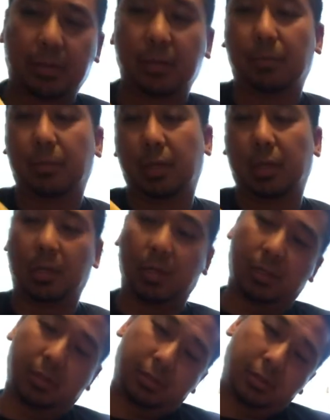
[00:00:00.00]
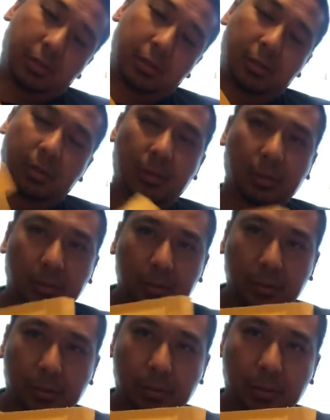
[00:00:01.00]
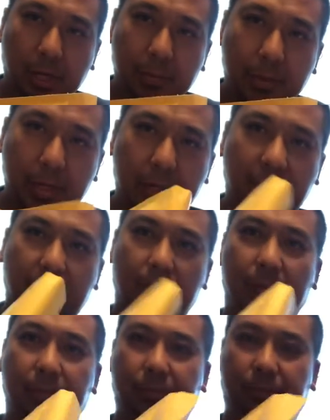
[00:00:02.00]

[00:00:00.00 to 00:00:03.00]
some uh, Do Not Bend, everyone.